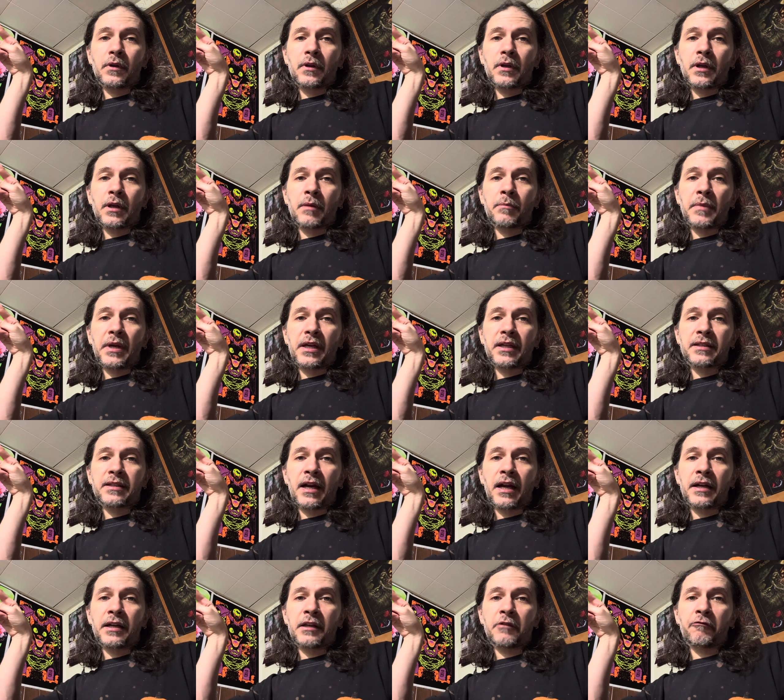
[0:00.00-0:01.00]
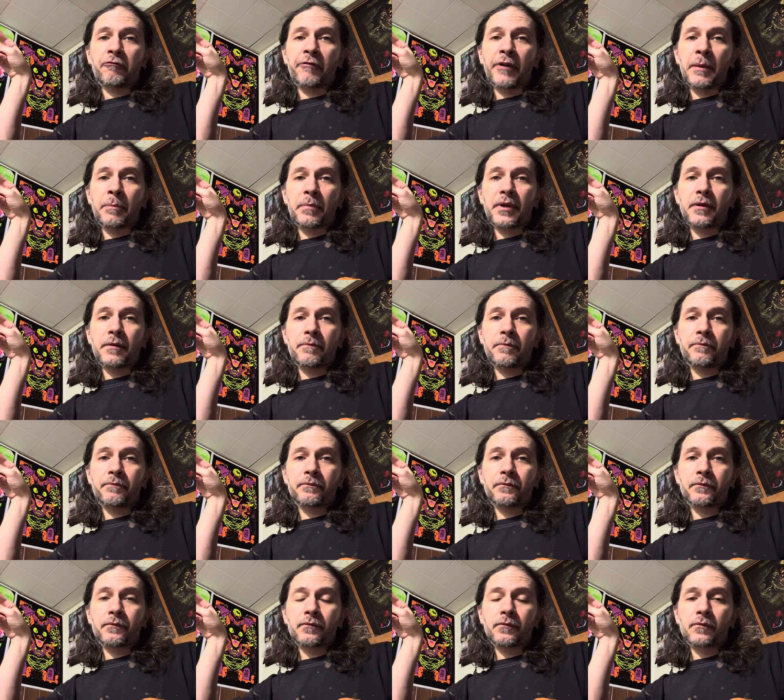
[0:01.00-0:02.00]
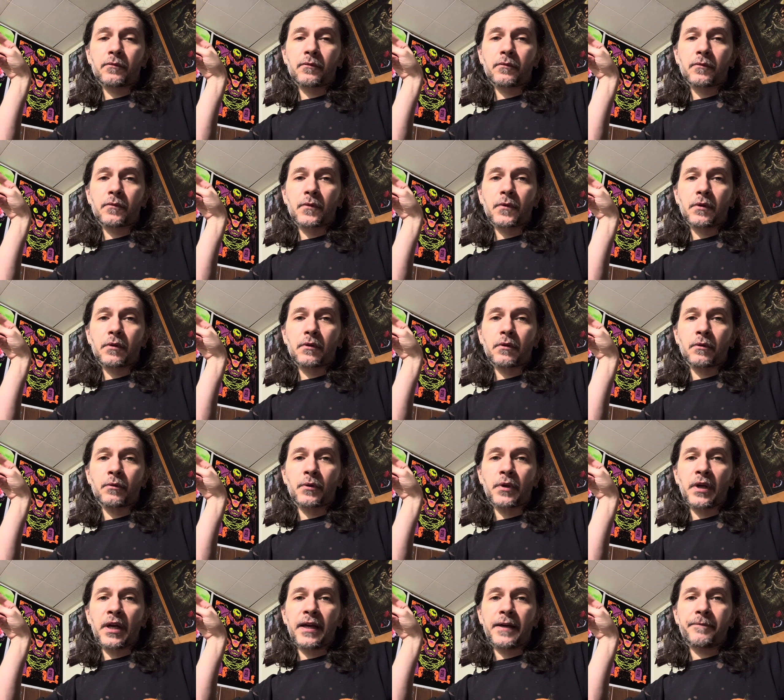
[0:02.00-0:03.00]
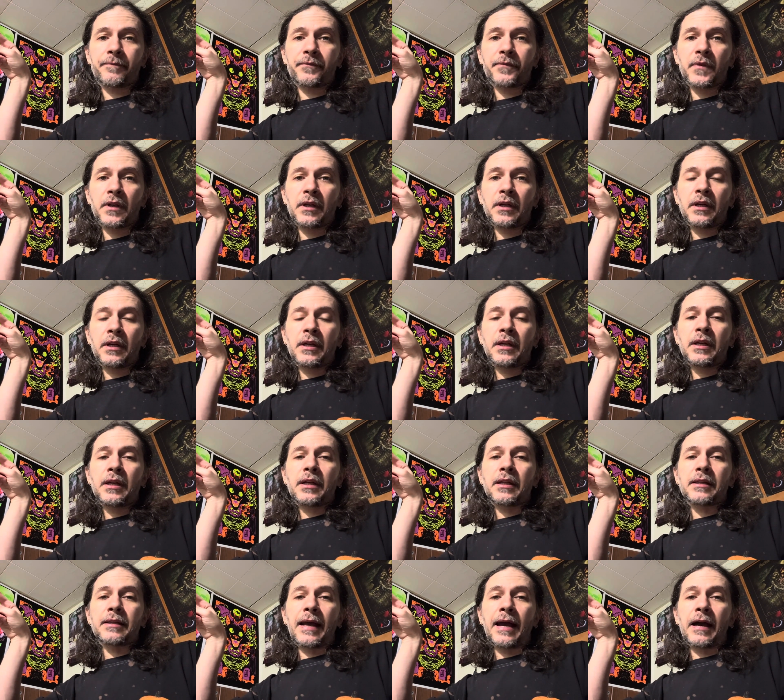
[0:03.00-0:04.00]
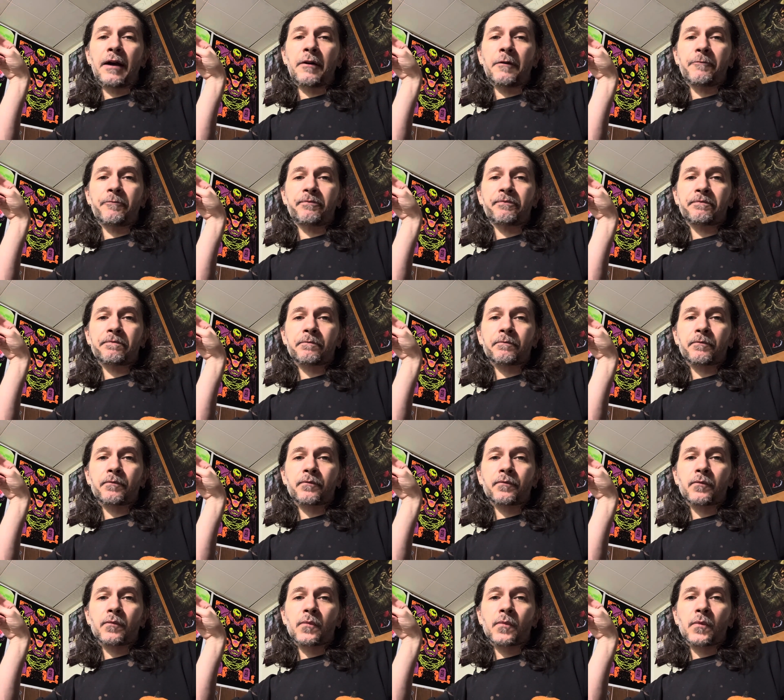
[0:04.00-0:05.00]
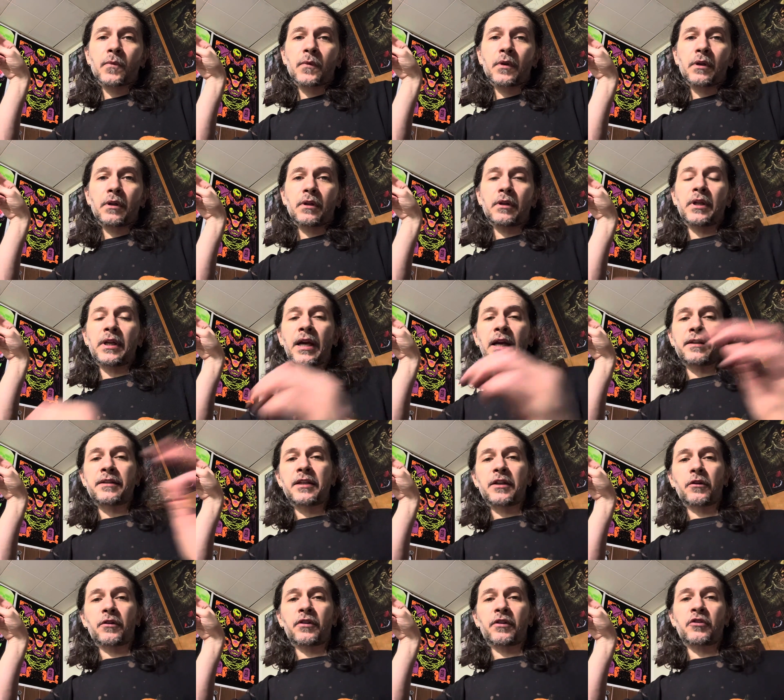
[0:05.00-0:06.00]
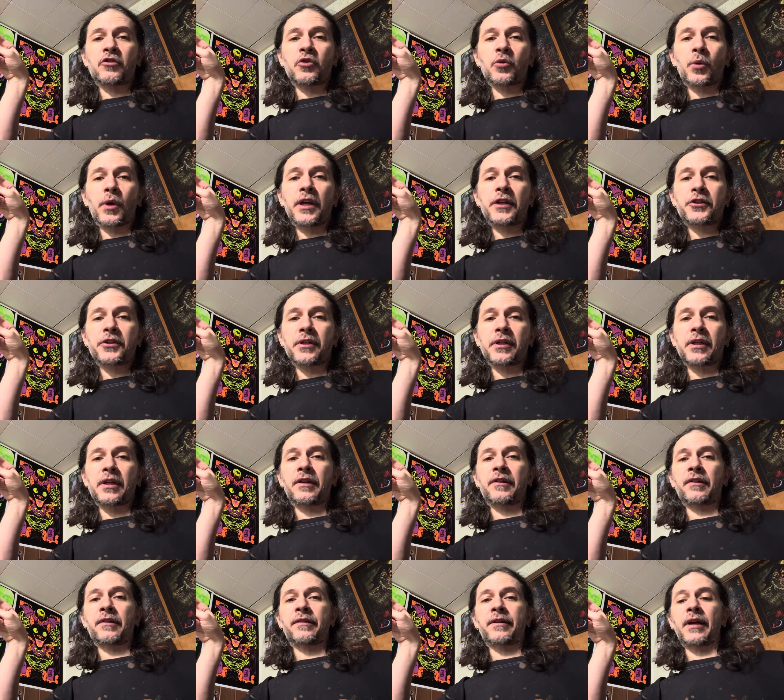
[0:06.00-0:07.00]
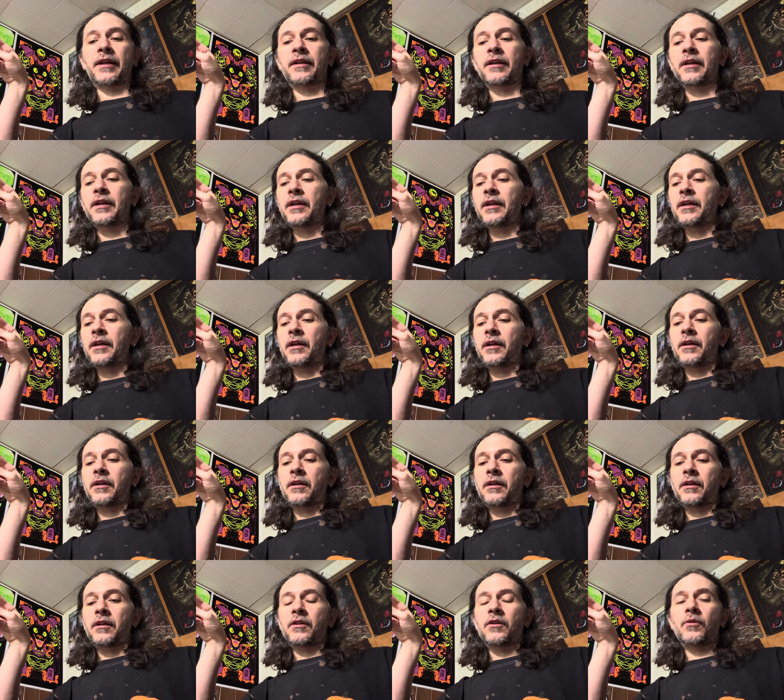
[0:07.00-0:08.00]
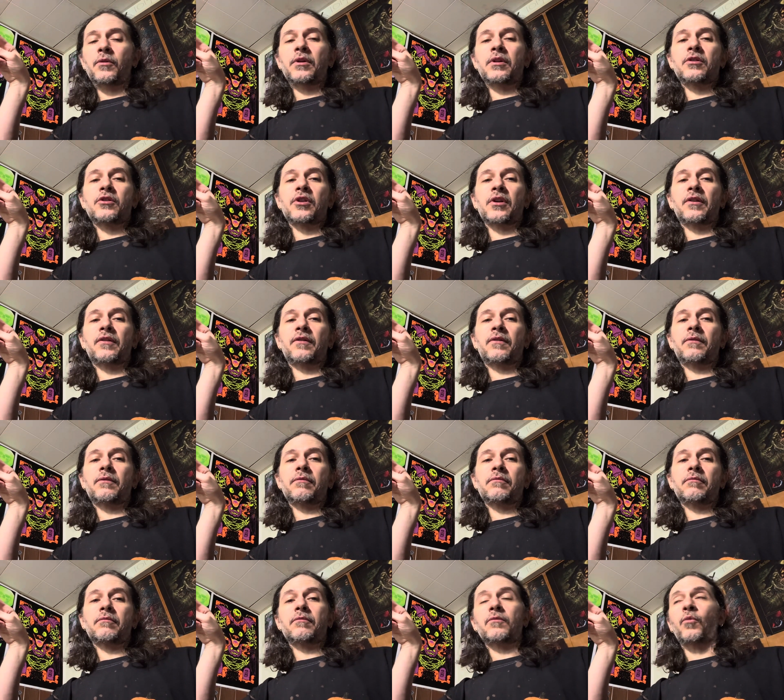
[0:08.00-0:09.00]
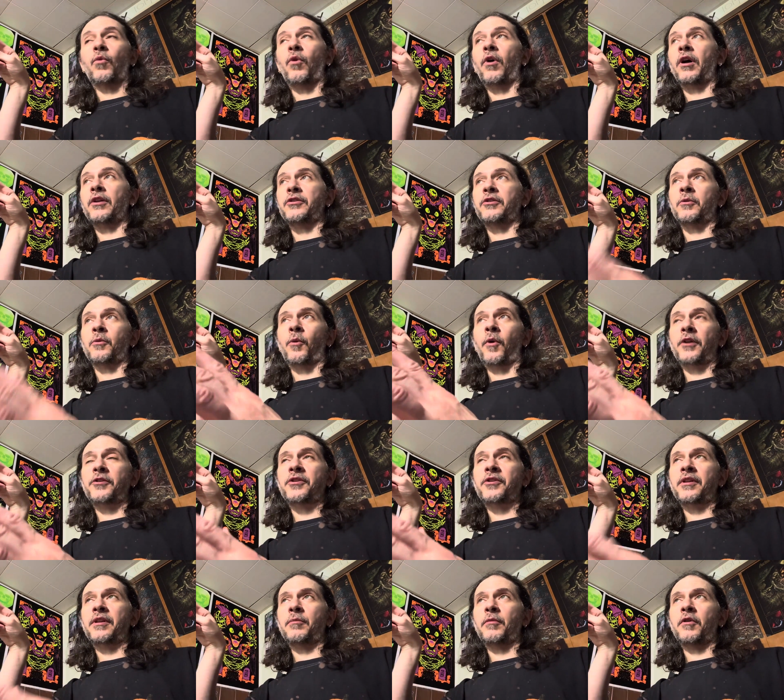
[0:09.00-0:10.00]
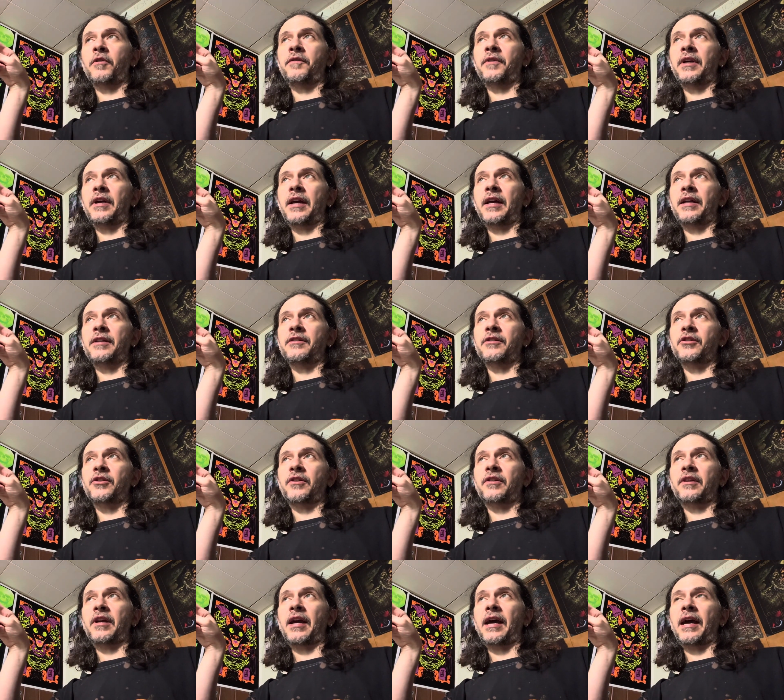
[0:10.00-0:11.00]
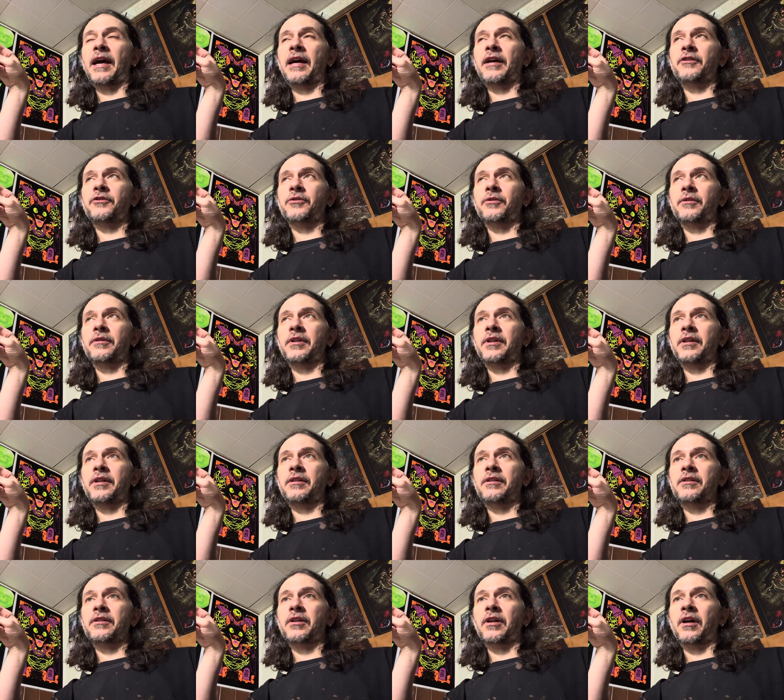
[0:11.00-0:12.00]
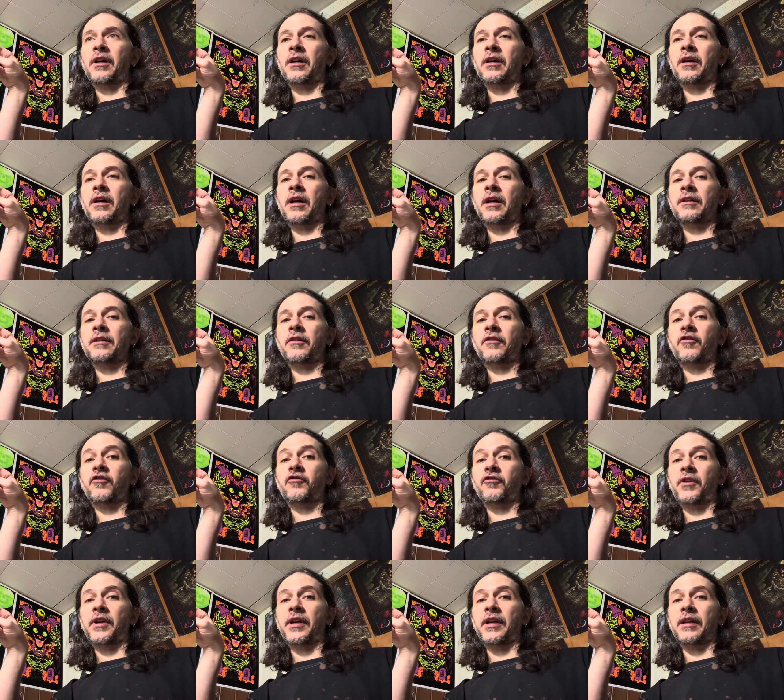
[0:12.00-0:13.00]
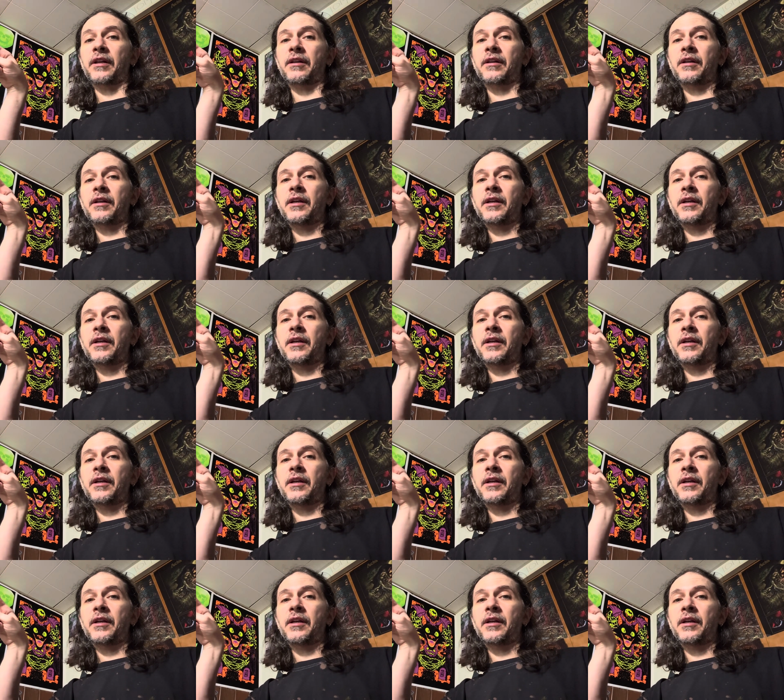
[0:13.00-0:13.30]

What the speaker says: and make a tiny rip, okay? Now, the ideal situation is that you can just you're watching the movie and just casually tug on the string,